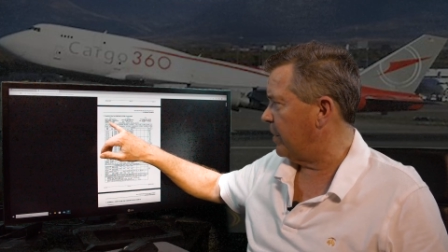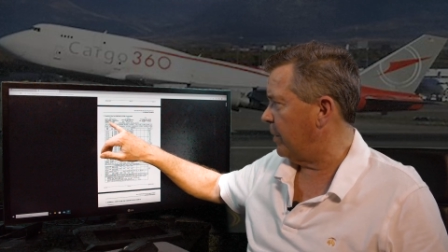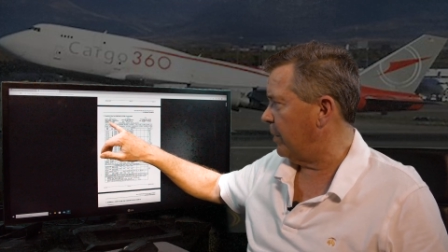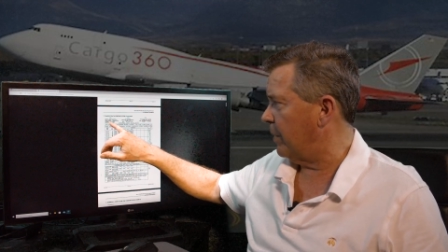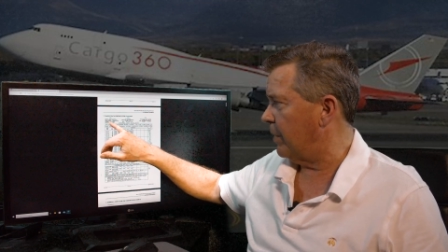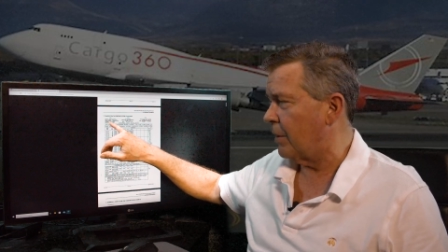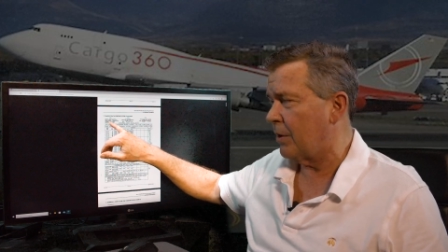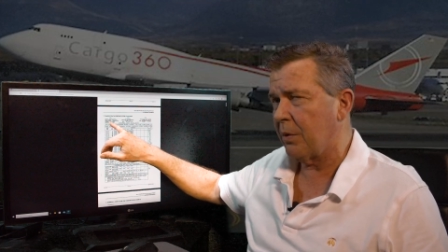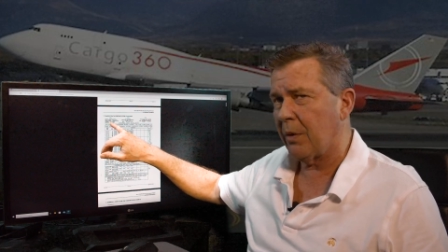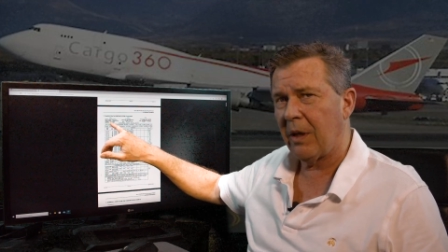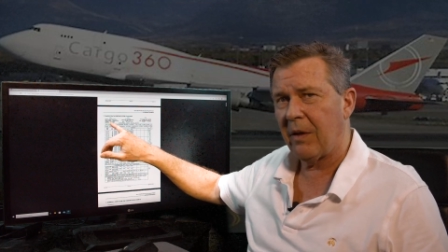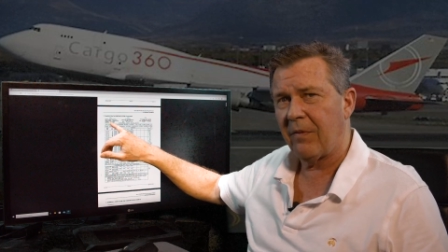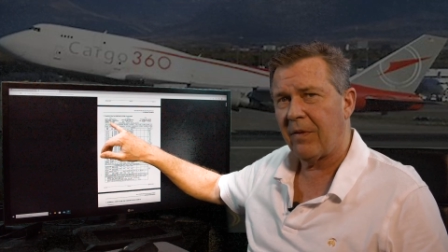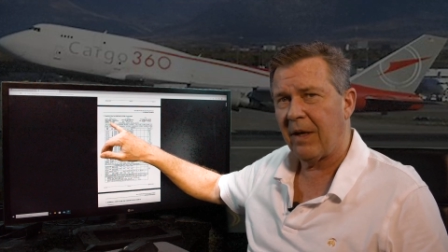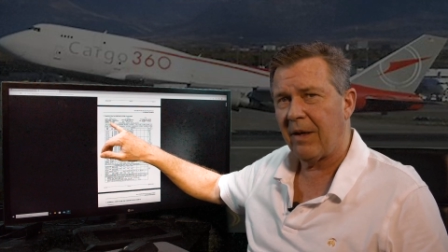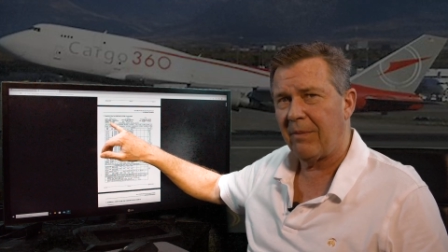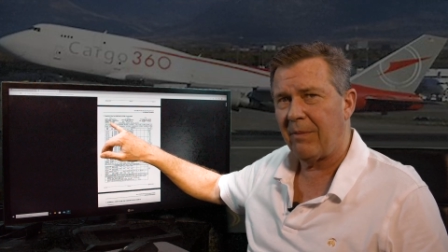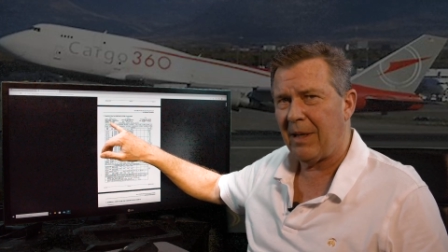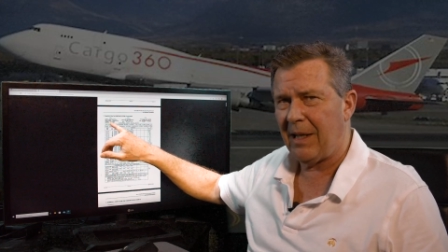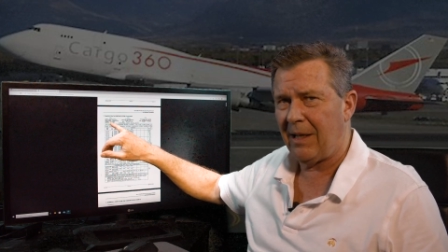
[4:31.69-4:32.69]

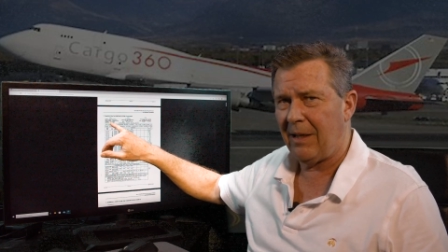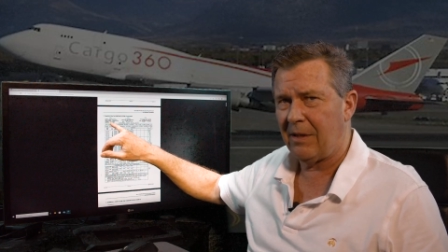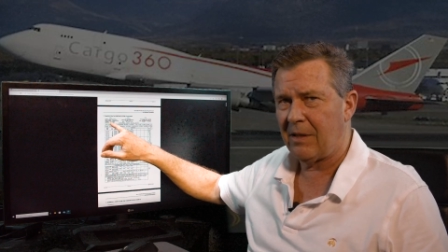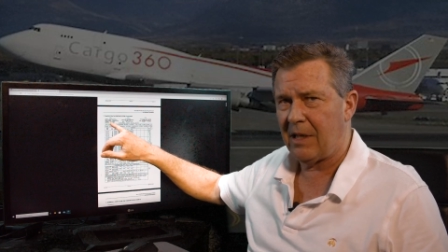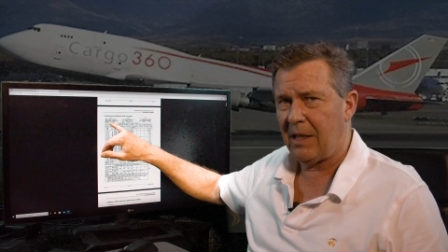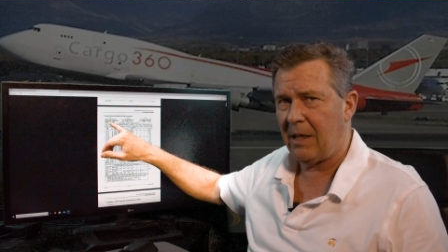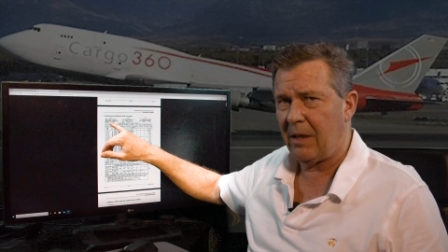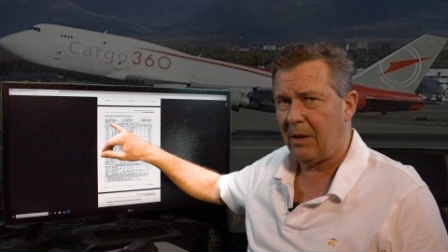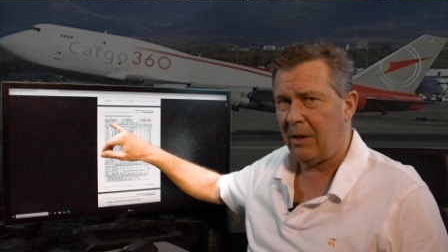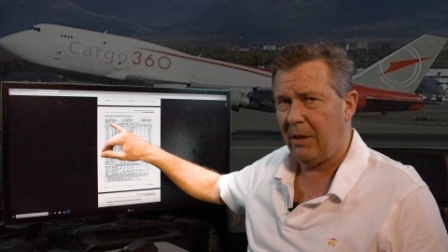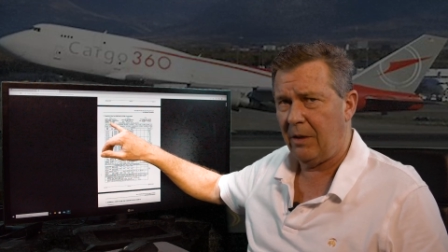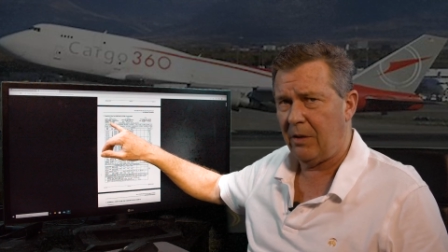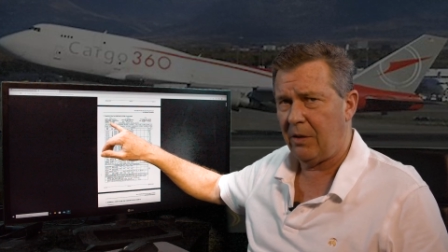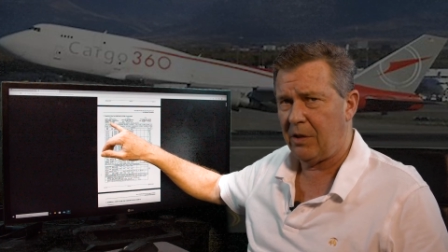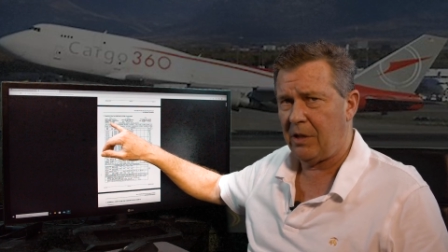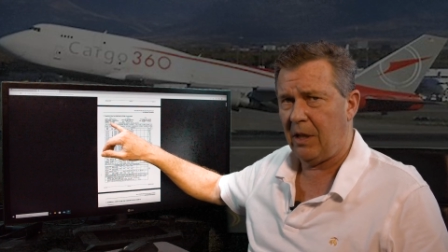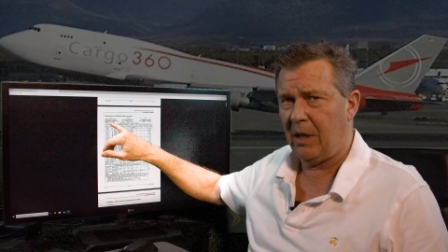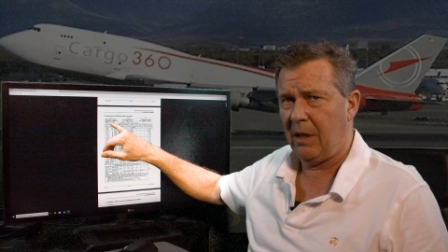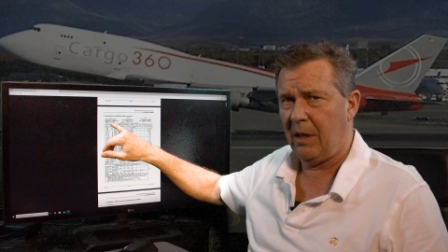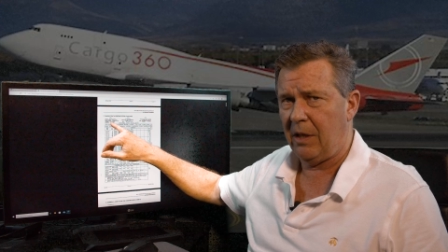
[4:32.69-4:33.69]
225 miles an hour.
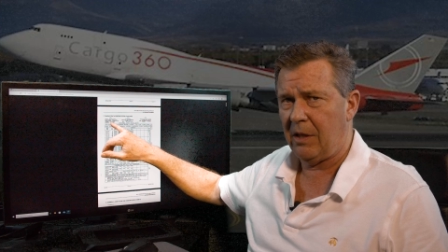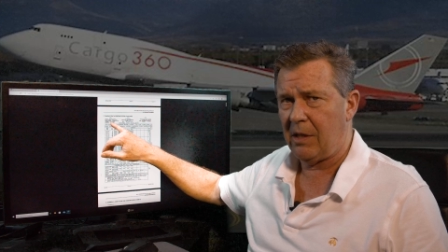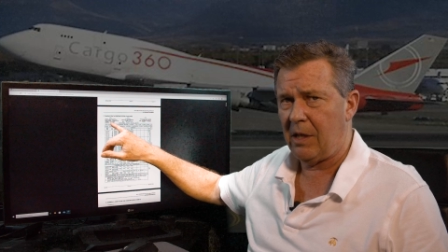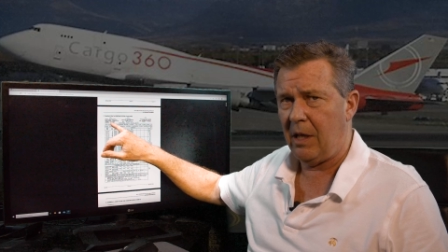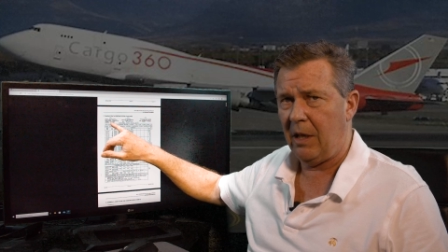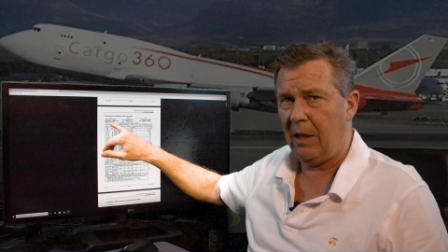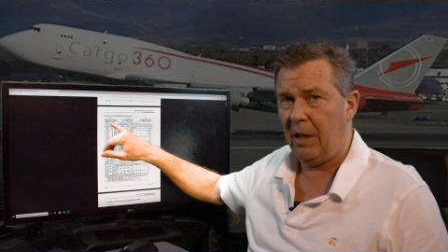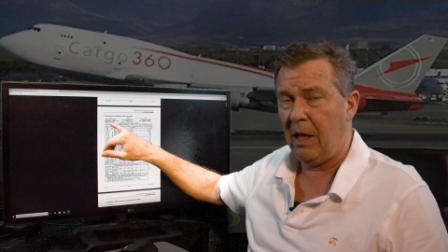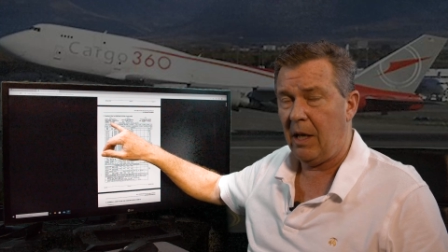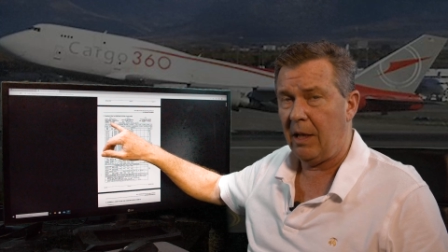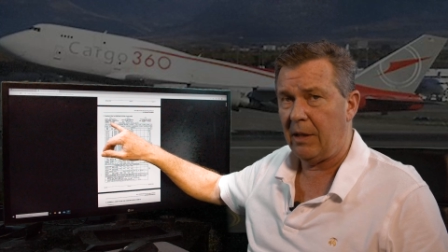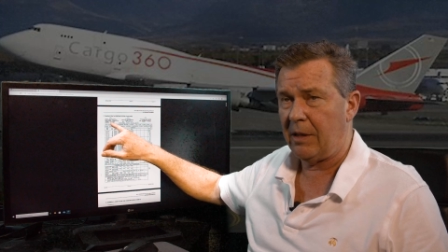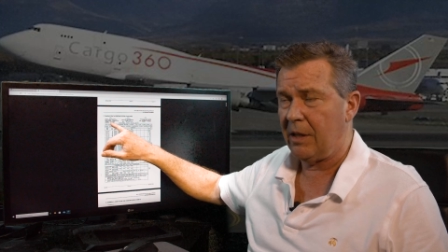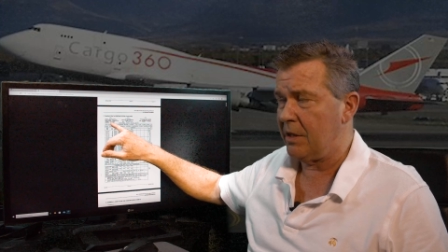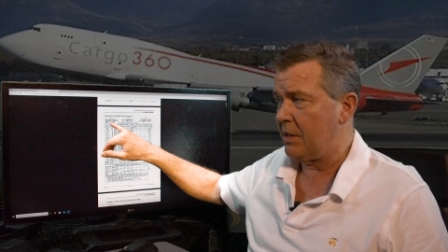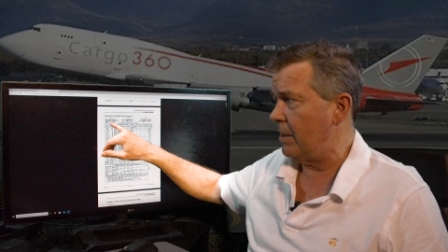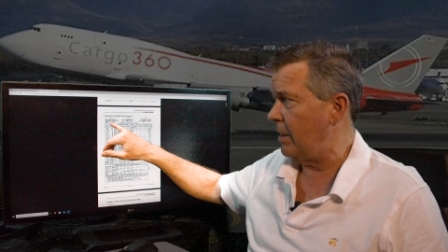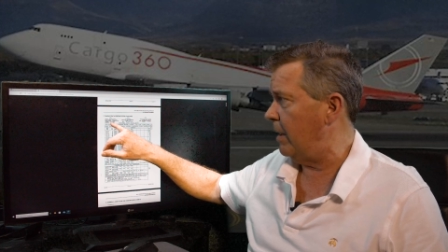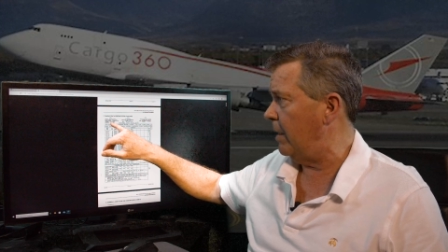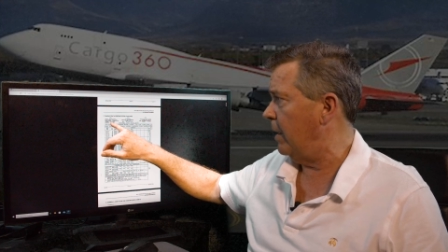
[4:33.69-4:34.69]
Interesting that it's not nuts,
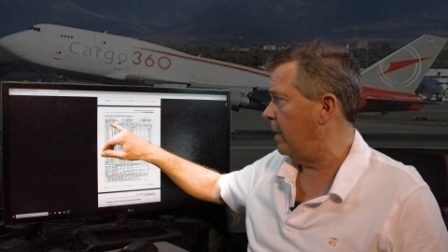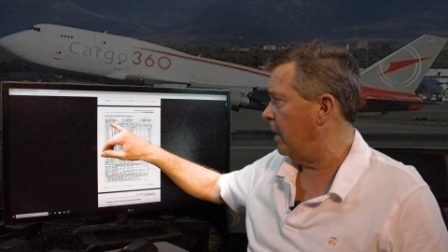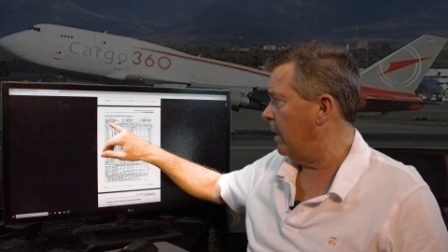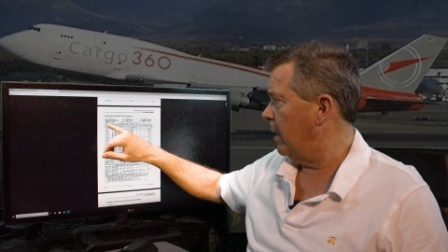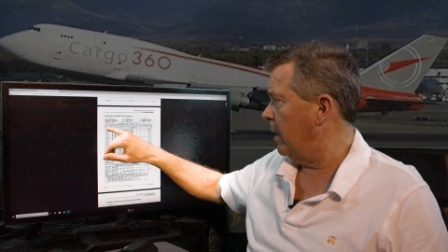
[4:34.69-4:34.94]
isn't it?